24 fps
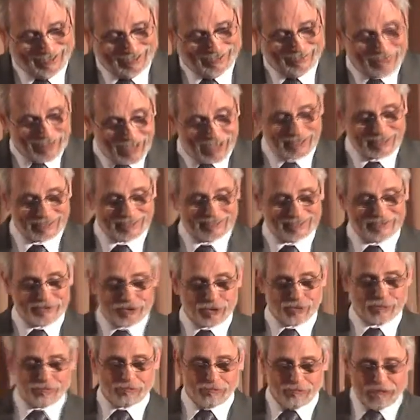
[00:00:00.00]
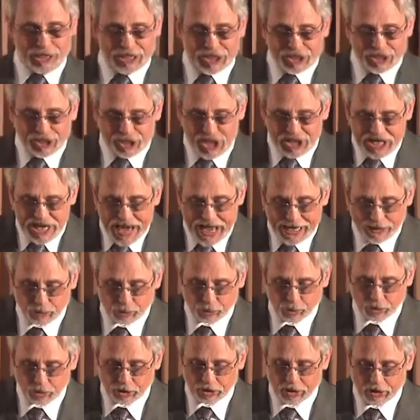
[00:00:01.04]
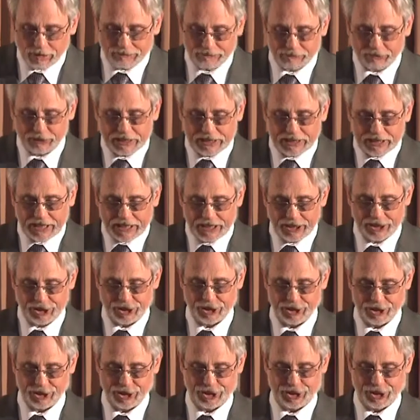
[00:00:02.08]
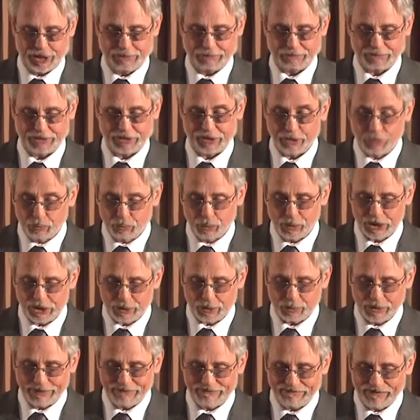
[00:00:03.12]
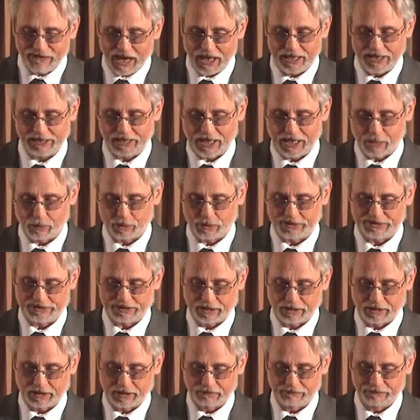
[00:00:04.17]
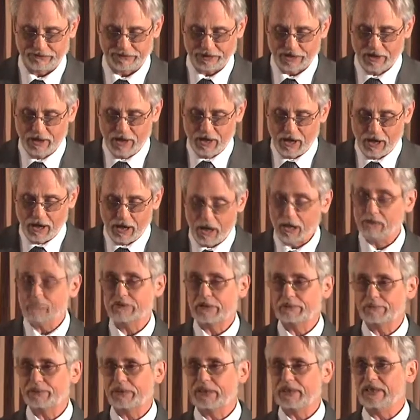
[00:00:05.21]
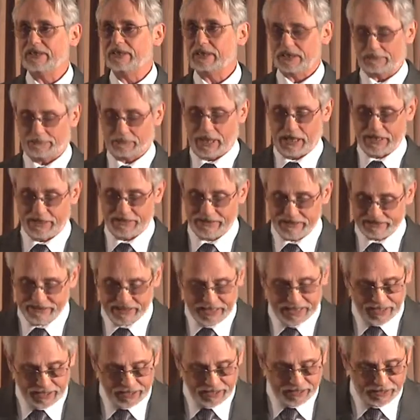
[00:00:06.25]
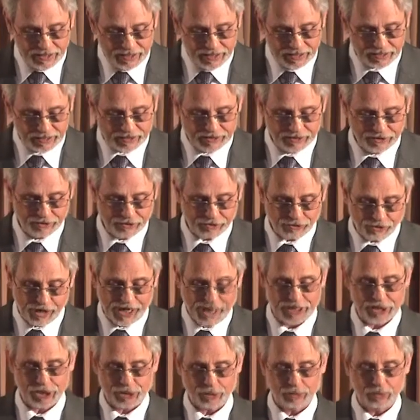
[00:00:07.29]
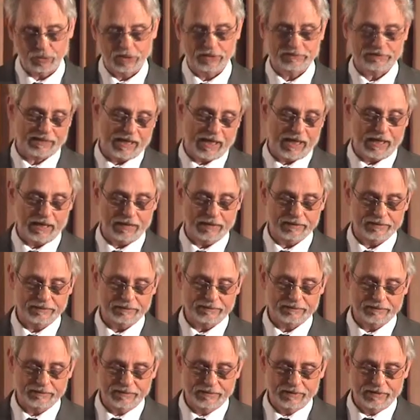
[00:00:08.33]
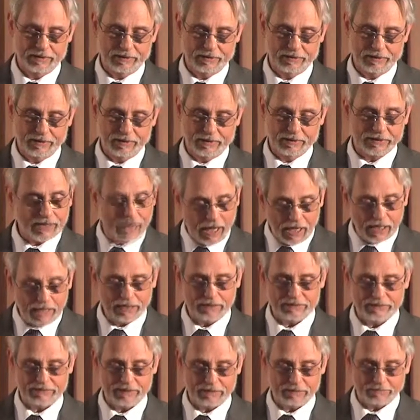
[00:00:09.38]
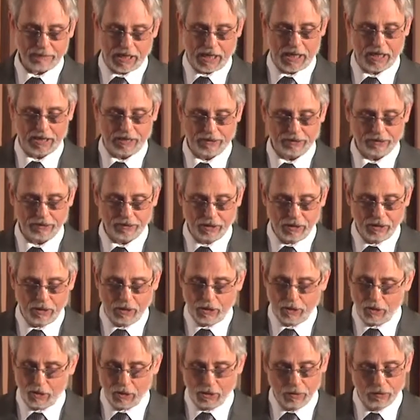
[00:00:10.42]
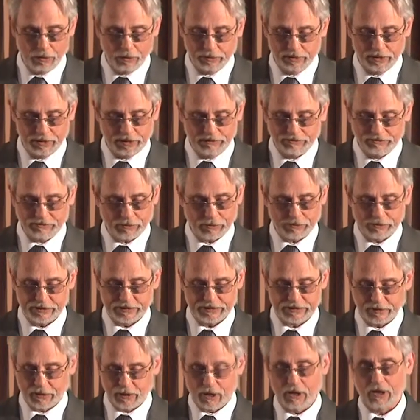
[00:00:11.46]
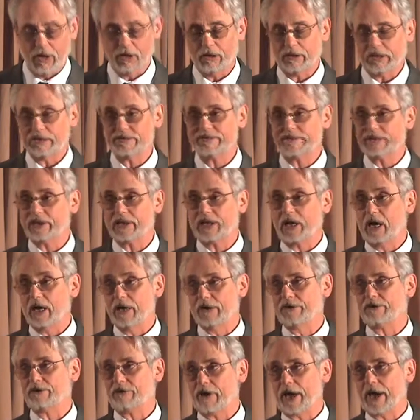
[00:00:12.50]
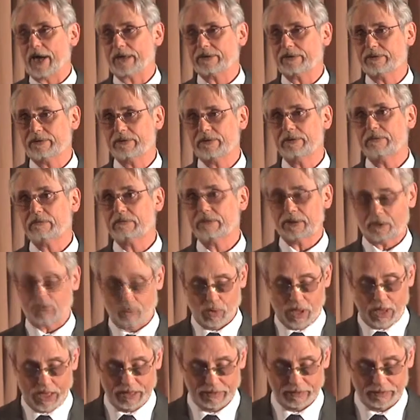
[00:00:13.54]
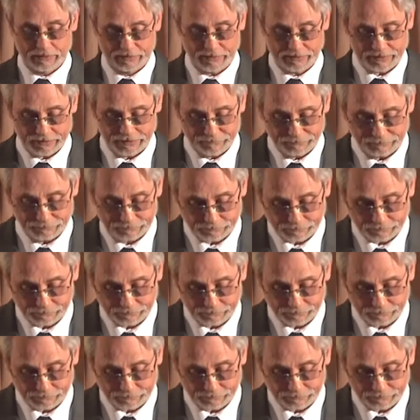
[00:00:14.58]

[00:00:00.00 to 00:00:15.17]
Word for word: Thus, the rich network of relationships in which we find ourselves are replaced by thin contractual ties, ties that bind only for as long as the contract requires.